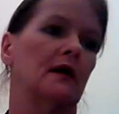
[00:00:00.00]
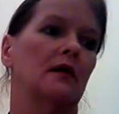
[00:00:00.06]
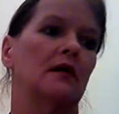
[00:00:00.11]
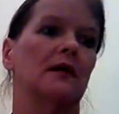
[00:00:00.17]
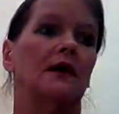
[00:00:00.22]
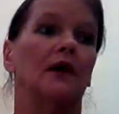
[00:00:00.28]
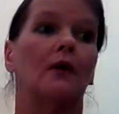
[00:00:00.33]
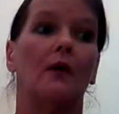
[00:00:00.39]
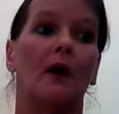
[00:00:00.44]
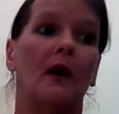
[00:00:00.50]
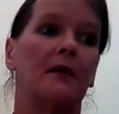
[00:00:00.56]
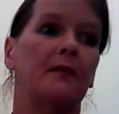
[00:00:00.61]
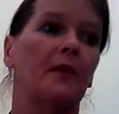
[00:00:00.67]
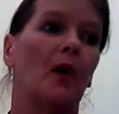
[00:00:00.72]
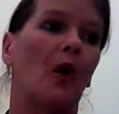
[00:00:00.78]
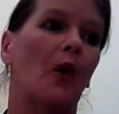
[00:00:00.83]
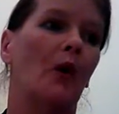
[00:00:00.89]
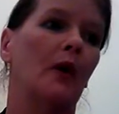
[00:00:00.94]
little white
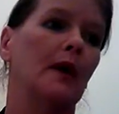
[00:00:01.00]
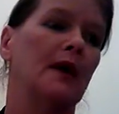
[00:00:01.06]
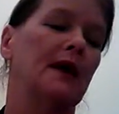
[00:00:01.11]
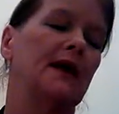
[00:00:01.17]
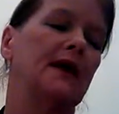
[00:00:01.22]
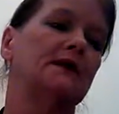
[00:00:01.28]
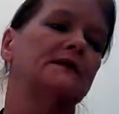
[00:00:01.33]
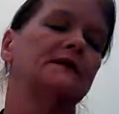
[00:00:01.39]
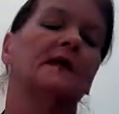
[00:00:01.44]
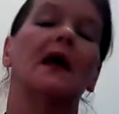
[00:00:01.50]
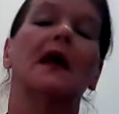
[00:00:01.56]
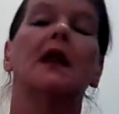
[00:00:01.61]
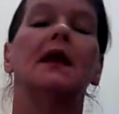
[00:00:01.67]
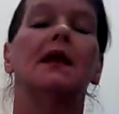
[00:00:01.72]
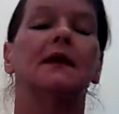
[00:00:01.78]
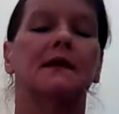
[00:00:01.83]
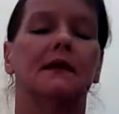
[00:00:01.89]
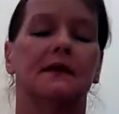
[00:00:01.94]
ponies, and
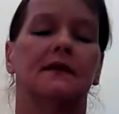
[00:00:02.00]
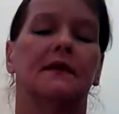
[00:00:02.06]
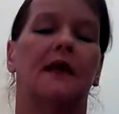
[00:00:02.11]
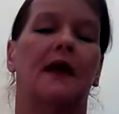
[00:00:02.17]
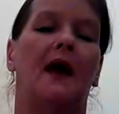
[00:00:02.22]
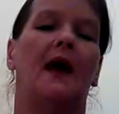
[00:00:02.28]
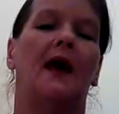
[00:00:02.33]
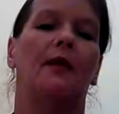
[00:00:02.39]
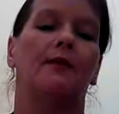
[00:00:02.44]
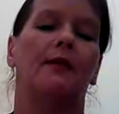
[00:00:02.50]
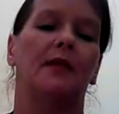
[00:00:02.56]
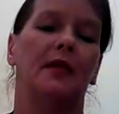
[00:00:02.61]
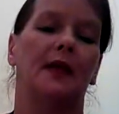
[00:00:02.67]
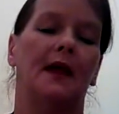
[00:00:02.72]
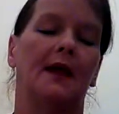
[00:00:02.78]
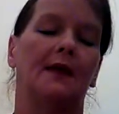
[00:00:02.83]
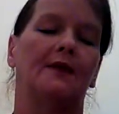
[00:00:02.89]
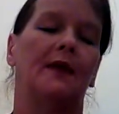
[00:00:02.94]
it doesn't happen
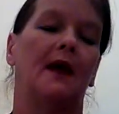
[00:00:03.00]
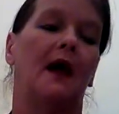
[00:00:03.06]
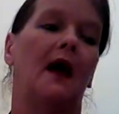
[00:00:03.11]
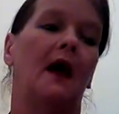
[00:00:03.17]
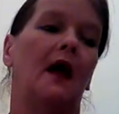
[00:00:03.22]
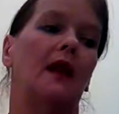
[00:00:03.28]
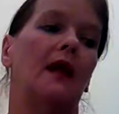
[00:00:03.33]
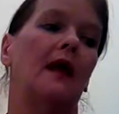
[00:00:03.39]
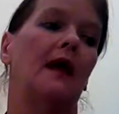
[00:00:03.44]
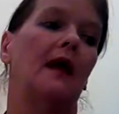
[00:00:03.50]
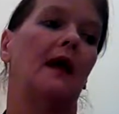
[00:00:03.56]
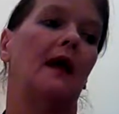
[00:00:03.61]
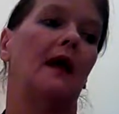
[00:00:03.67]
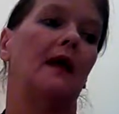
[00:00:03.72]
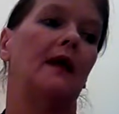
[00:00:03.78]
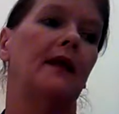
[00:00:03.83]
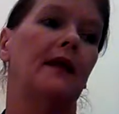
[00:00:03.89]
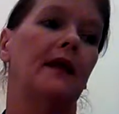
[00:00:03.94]
like that.
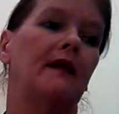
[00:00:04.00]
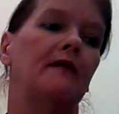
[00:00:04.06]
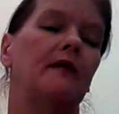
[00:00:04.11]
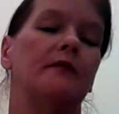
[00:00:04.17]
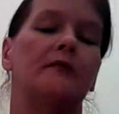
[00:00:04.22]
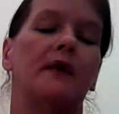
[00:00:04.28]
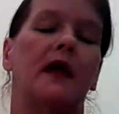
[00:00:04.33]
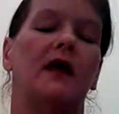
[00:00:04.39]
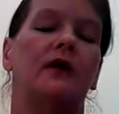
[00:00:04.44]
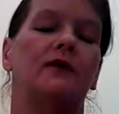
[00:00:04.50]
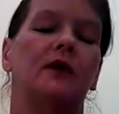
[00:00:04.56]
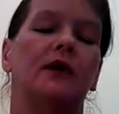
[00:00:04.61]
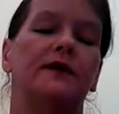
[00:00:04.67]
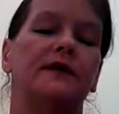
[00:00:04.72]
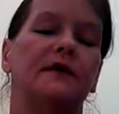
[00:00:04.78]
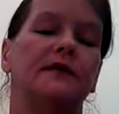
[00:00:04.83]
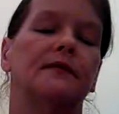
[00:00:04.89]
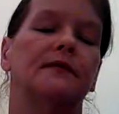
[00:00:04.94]
And here in Maine, we
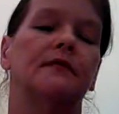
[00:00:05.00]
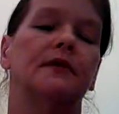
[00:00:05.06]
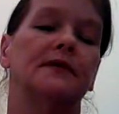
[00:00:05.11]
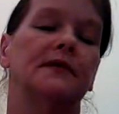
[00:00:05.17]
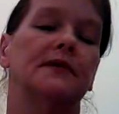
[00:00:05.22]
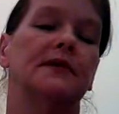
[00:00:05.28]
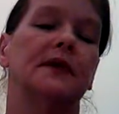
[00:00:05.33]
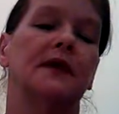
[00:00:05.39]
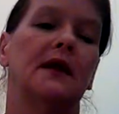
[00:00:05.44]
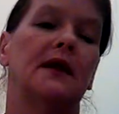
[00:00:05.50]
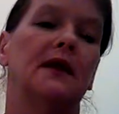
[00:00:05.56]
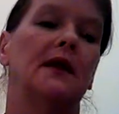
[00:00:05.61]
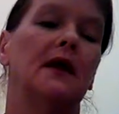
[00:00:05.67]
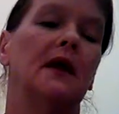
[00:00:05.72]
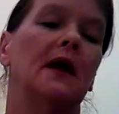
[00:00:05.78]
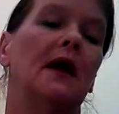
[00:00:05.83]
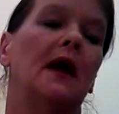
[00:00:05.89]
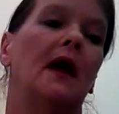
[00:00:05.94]
just recently
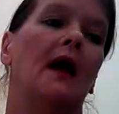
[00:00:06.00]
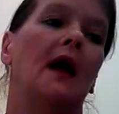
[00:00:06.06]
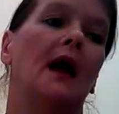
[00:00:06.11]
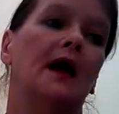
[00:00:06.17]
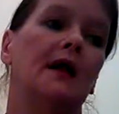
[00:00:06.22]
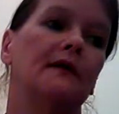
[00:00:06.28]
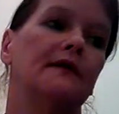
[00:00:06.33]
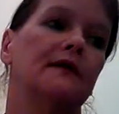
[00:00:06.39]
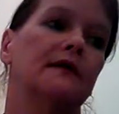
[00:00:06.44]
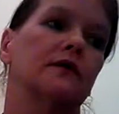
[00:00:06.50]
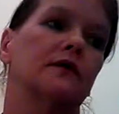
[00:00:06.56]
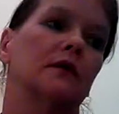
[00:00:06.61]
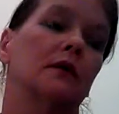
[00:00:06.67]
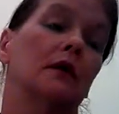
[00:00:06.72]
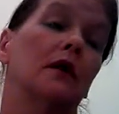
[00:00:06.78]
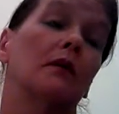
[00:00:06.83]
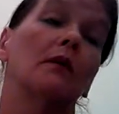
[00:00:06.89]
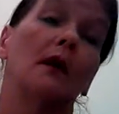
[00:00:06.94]
had a
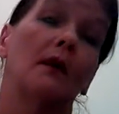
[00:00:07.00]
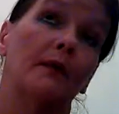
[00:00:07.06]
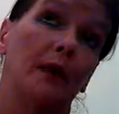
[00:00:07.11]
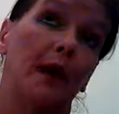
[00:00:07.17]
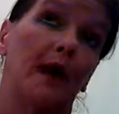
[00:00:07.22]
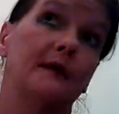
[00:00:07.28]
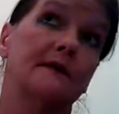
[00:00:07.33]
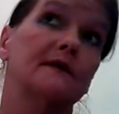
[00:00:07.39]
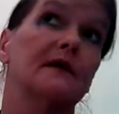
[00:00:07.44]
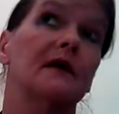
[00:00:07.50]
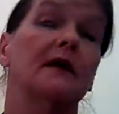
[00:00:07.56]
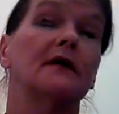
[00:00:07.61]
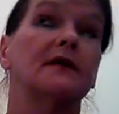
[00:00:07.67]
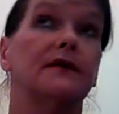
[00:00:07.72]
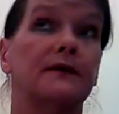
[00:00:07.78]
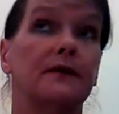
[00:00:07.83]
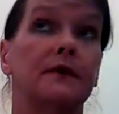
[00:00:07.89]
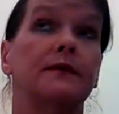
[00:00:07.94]
story, well, actually,
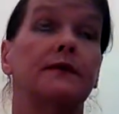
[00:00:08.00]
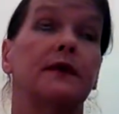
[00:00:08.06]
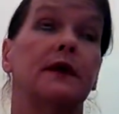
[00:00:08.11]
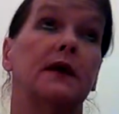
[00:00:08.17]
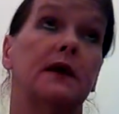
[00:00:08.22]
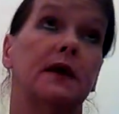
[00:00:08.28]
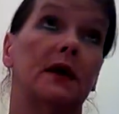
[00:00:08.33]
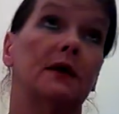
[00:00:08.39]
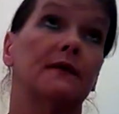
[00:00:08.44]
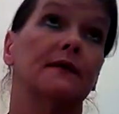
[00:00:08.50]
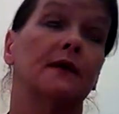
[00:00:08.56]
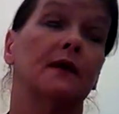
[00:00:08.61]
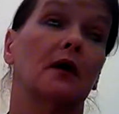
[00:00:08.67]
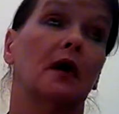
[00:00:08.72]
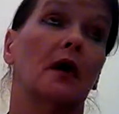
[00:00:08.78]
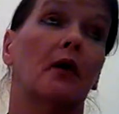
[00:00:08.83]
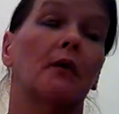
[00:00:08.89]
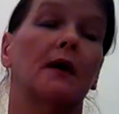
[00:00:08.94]
it's 15 years
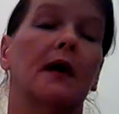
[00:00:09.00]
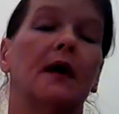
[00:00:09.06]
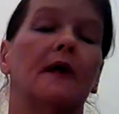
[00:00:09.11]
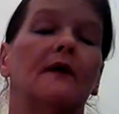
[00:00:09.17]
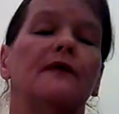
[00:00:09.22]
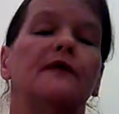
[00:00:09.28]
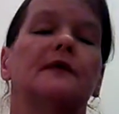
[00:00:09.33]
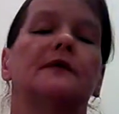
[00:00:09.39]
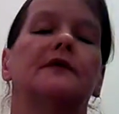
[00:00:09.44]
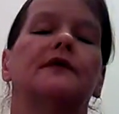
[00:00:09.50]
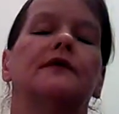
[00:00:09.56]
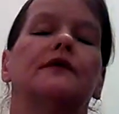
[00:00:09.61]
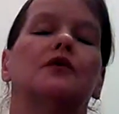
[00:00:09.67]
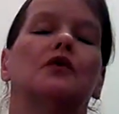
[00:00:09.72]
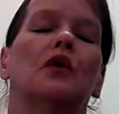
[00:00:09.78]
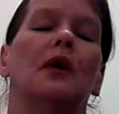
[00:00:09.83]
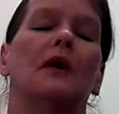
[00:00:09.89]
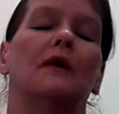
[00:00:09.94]
ago, we had this
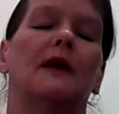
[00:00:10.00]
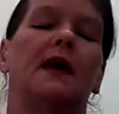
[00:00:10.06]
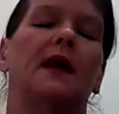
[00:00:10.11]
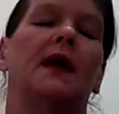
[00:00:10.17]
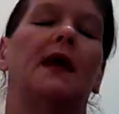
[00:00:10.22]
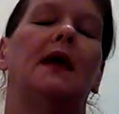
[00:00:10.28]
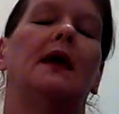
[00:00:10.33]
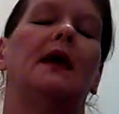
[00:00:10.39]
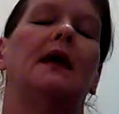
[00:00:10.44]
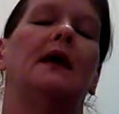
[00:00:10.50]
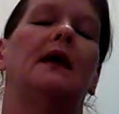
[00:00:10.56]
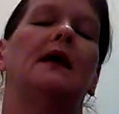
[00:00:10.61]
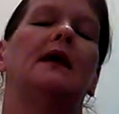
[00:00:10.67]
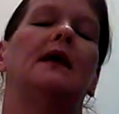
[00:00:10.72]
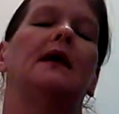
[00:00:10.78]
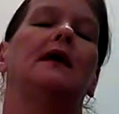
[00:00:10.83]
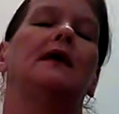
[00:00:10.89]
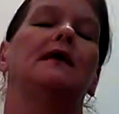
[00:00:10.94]
story, and
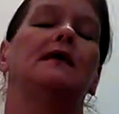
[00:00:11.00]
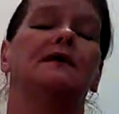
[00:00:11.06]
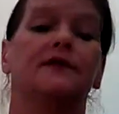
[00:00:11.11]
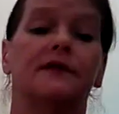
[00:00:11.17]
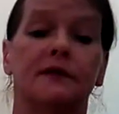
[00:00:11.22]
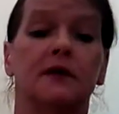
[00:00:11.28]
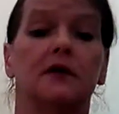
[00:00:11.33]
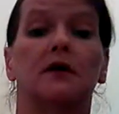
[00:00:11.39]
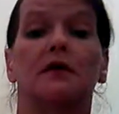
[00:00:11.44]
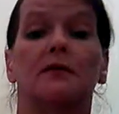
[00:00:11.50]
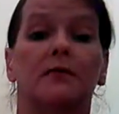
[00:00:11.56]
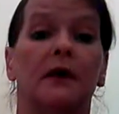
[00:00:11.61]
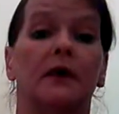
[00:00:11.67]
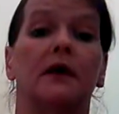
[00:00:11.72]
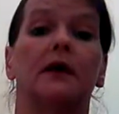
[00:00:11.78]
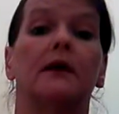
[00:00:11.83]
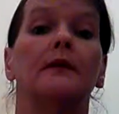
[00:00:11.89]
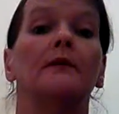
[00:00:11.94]
it is still
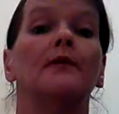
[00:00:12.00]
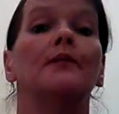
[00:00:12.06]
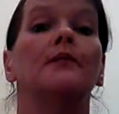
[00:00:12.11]
being